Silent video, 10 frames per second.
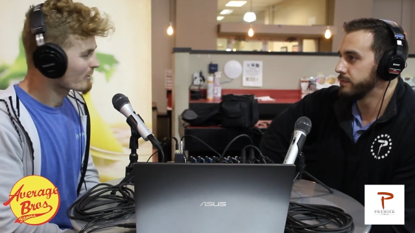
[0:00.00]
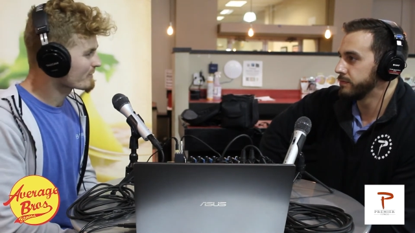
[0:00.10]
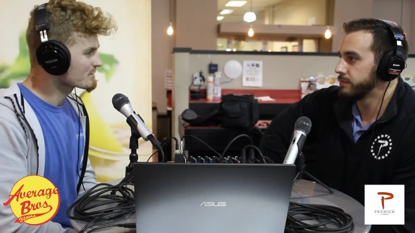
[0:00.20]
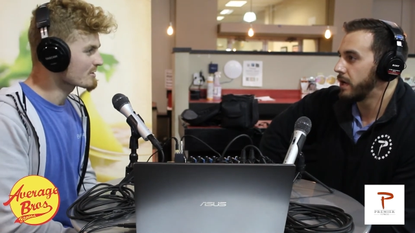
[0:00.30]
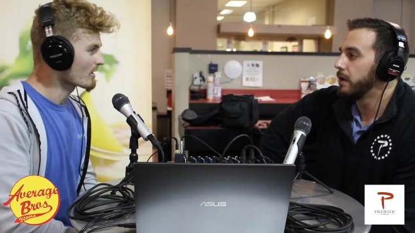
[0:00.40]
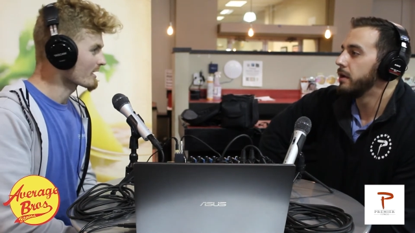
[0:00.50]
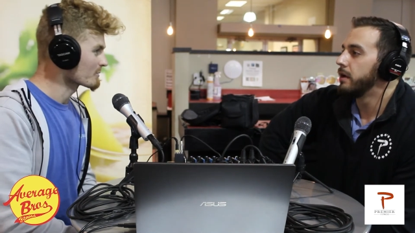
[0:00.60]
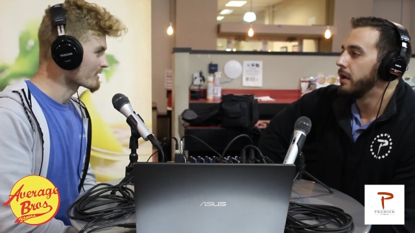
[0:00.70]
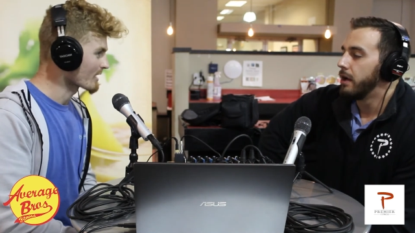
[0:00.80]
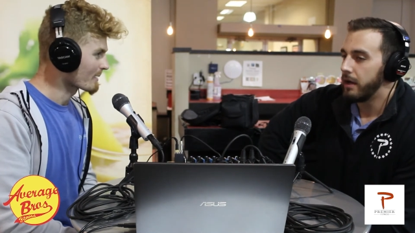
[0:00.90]
Speaker 1: know, if you're
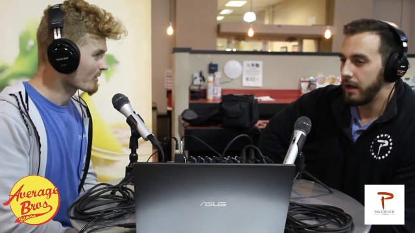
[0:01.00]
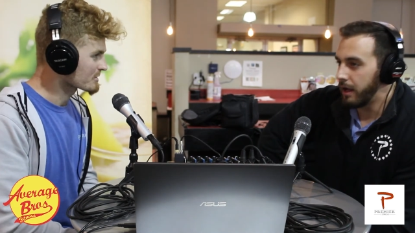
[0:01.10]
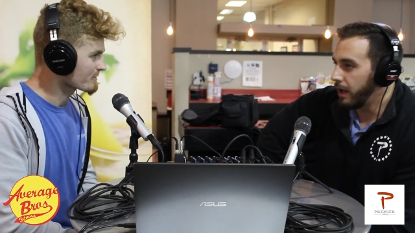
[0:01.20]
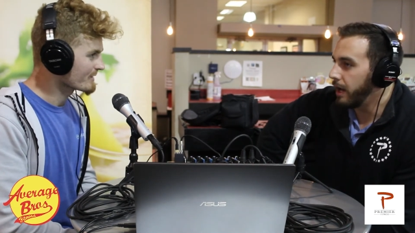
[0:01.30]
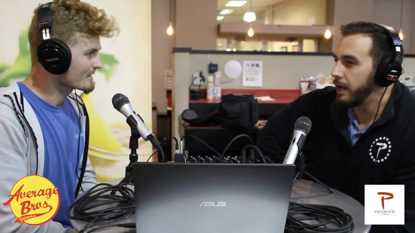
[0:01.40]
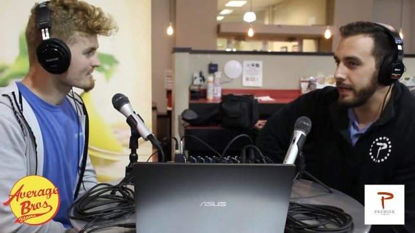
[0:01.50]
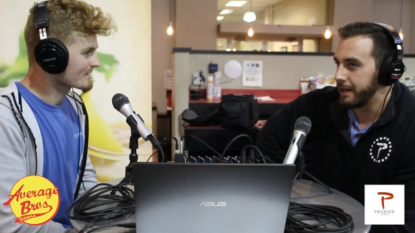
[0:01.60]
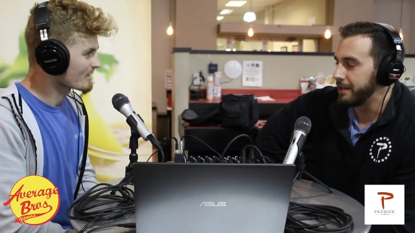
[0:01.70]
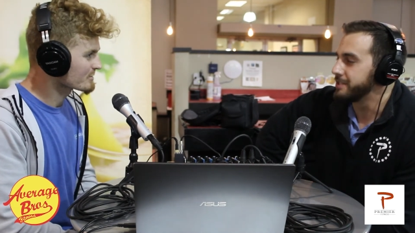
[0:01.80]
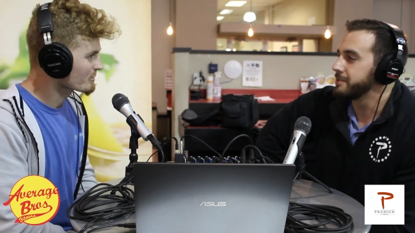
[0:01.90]
starting with hypertrophy, you
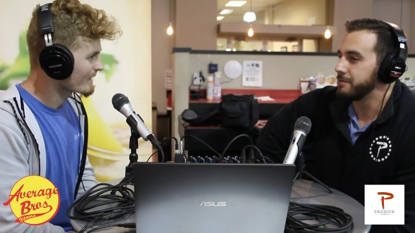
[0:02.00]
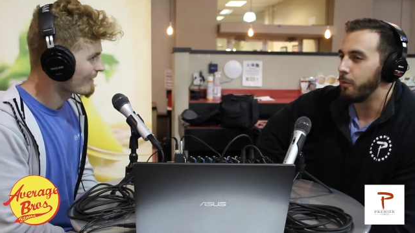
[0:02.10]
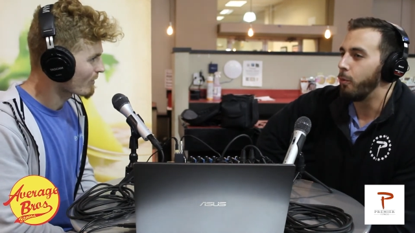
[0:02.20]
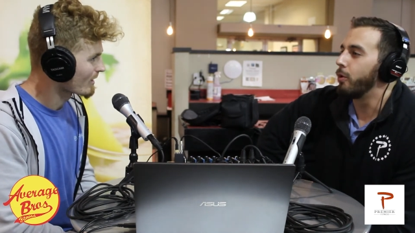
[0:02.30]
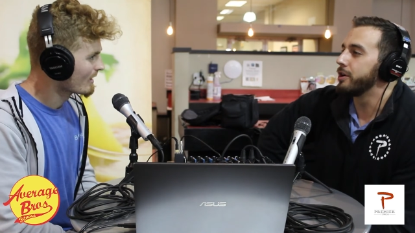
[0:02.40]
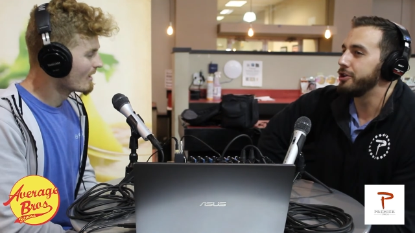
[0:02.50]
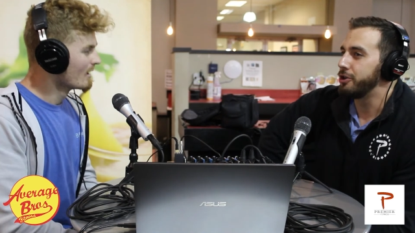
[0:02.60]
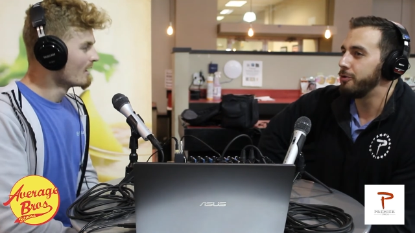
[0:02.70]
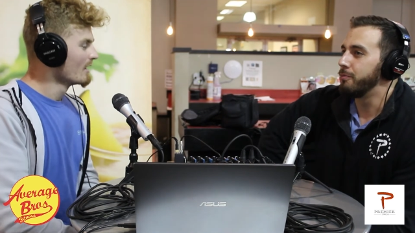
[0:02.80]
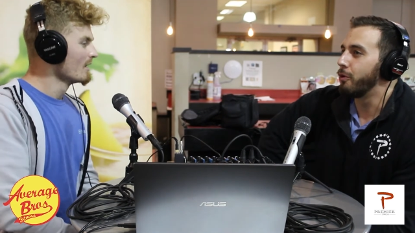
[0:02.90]
can Again, sit there do whatever. What
Speaker 2: are
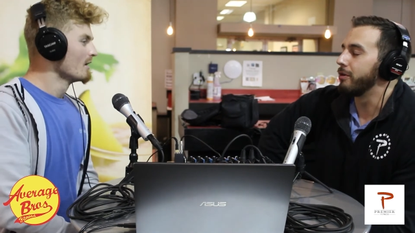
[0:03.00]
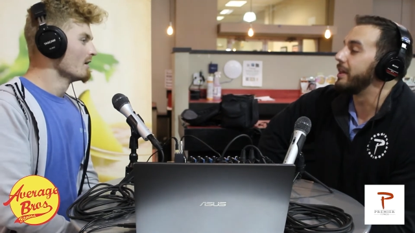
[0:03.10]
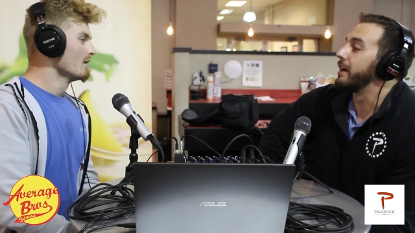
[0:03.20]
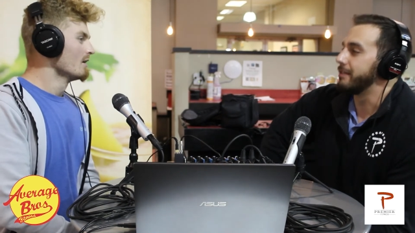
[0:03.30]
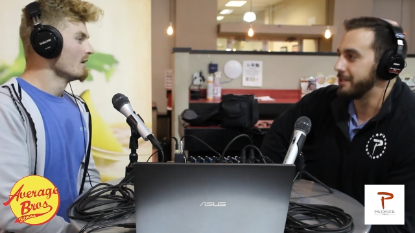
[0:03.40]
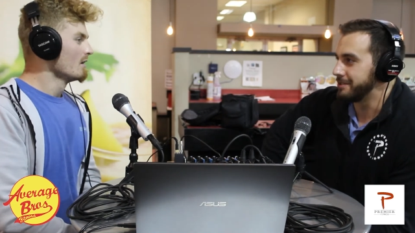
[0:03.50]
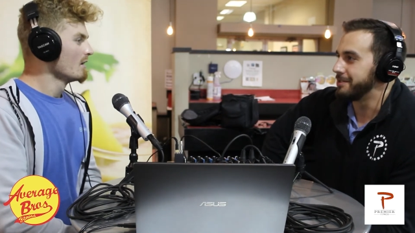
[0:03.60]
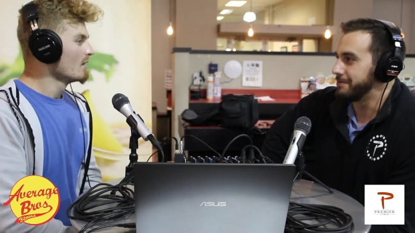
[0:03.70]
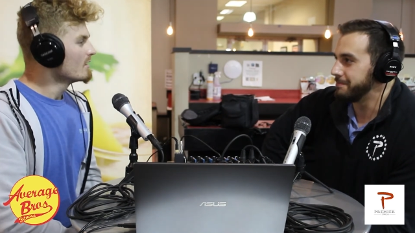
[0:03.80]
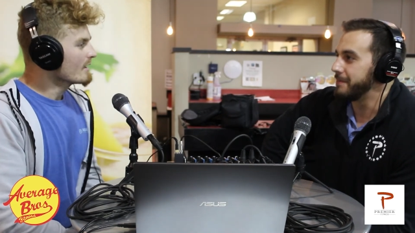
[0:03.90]
you more likely
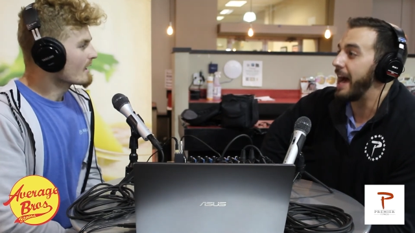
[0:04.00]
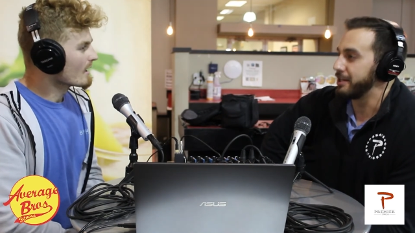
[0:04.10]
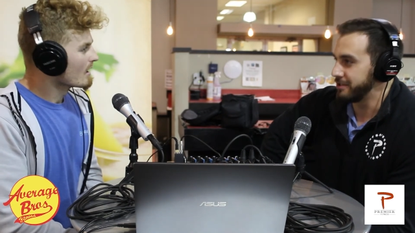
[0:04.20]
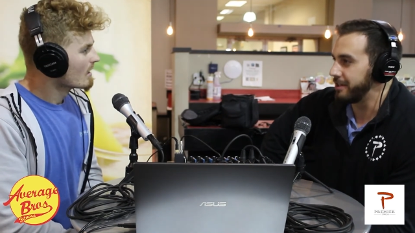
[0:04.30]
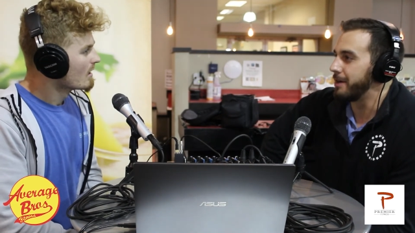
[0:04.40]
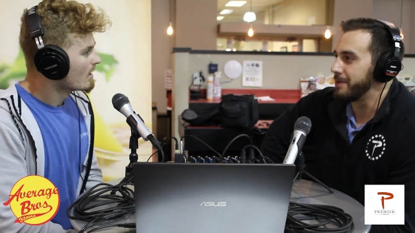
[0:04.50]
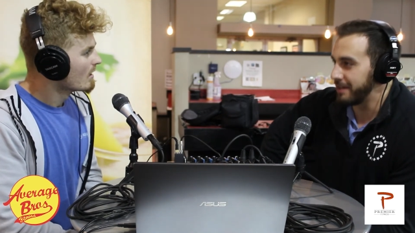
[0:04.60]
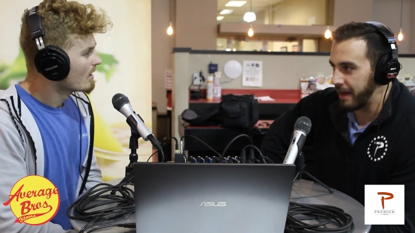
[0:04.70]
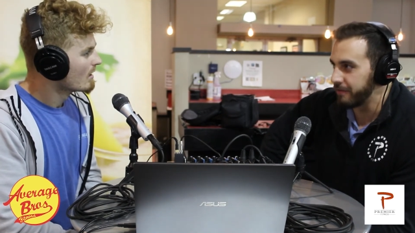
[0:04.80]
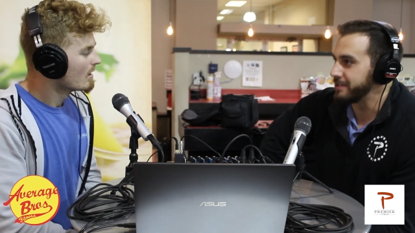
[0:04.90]
to yeah. actually
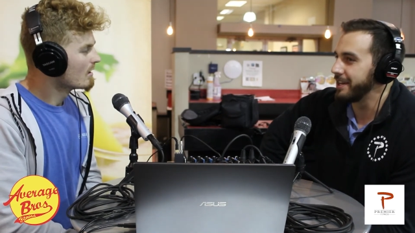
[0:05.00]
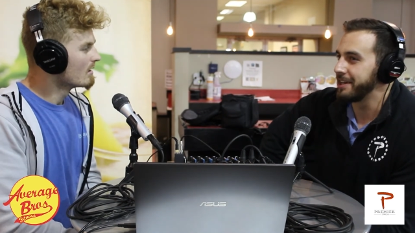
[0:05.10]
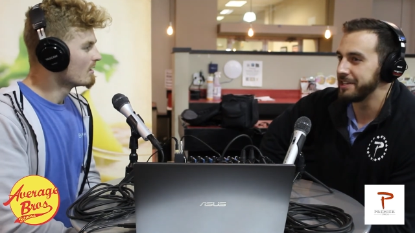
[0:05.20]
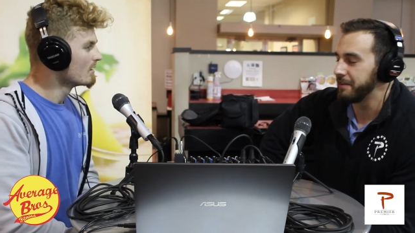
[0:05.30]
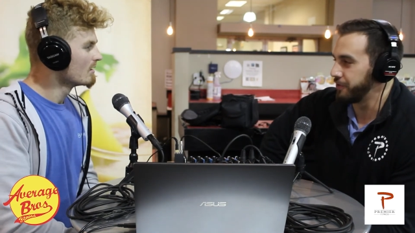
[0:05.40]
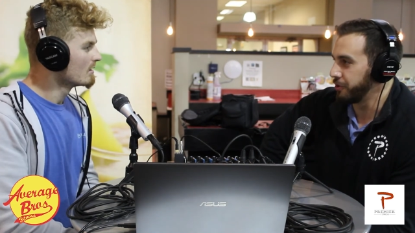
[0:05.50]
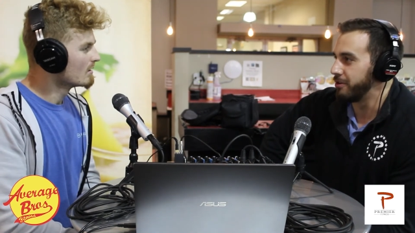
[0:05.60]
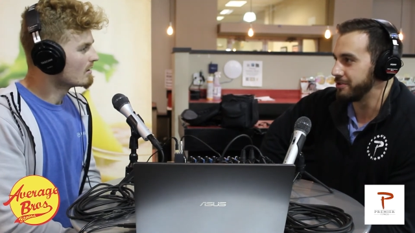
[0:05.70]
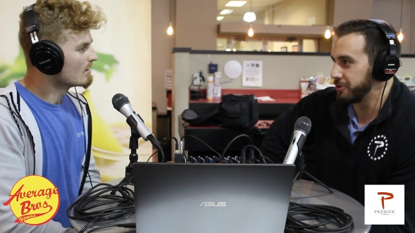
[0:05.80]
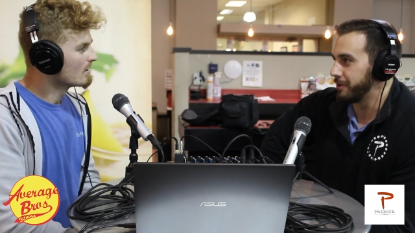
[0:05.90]
come in every day and give
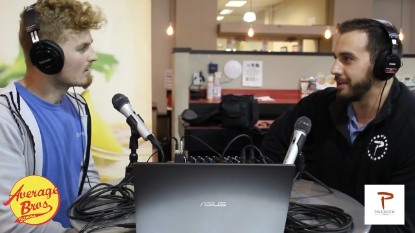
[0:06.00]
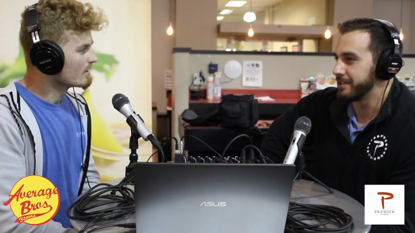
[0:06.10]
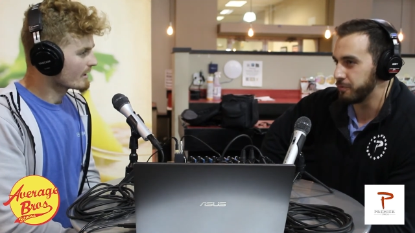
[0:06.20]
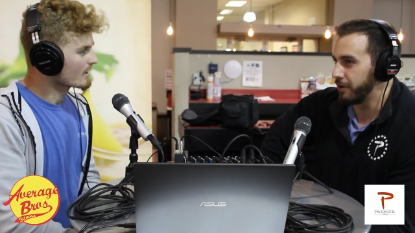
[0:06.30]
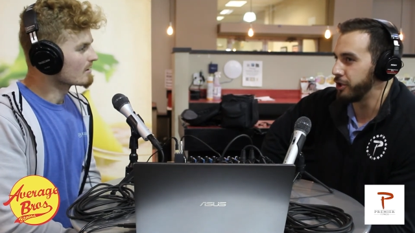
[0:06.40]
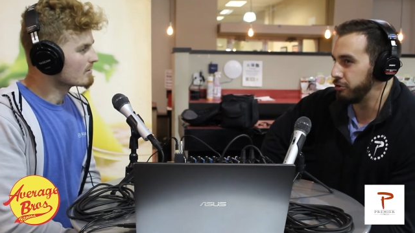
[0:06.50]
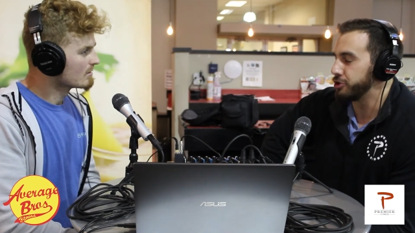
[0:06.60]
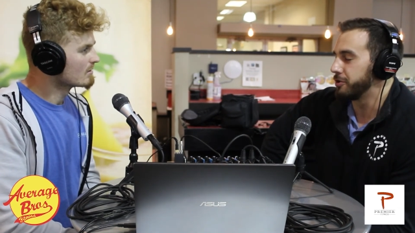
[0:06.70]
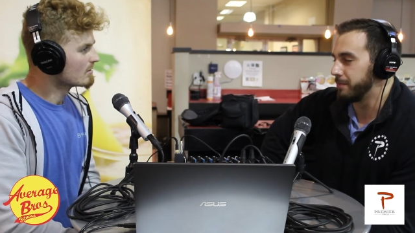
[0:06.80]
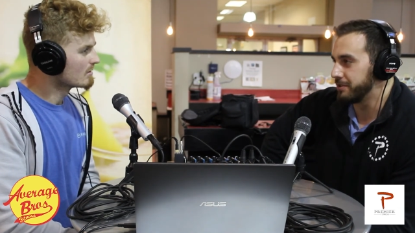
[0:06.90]
your all doing is yeah.
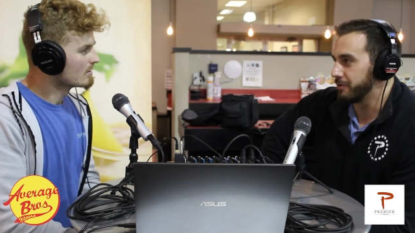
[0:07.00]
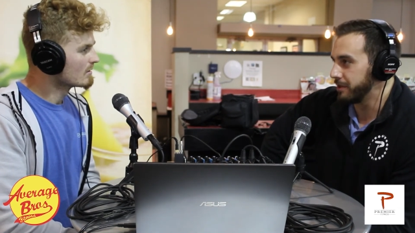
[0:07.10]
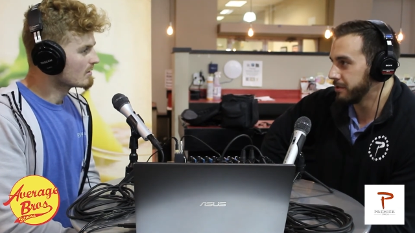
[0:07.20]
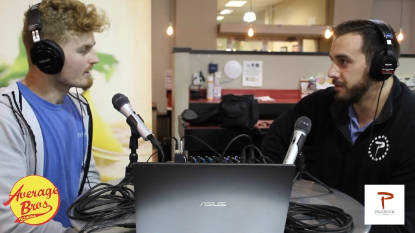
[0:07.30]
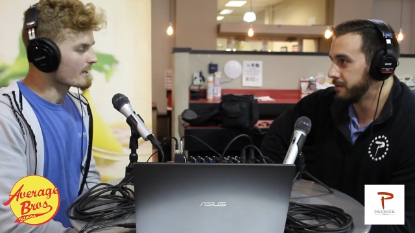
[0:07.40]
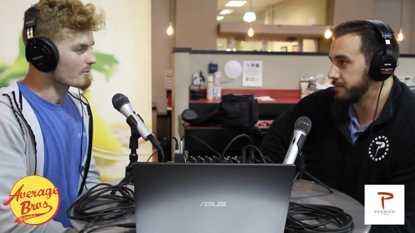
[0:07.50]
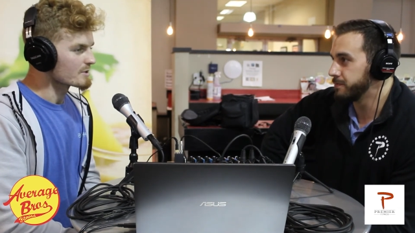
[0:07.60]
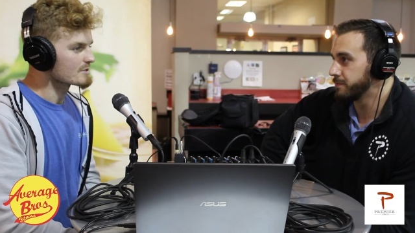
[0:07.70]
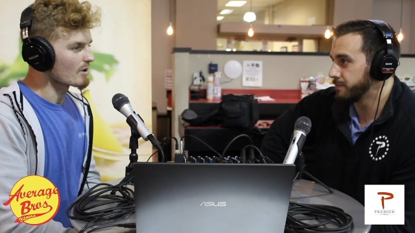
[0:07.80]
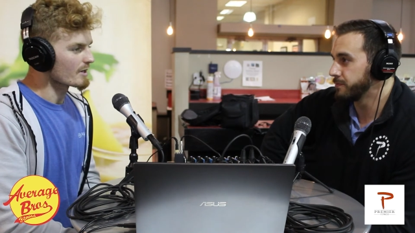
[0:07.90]
what you should be
Speaker 1: doing.
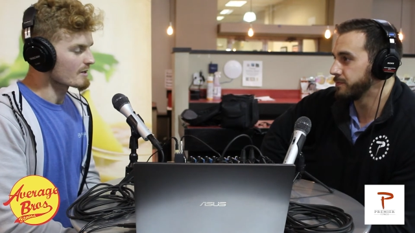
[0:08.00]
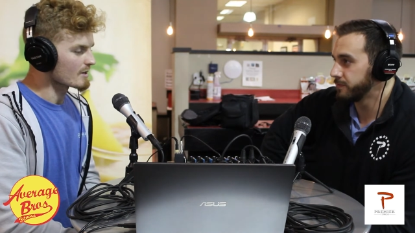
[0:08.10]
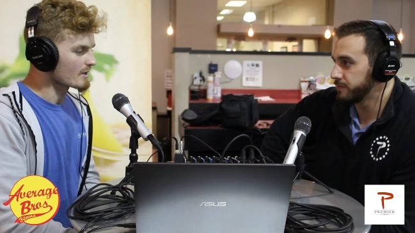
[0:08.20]
Yeah, we started.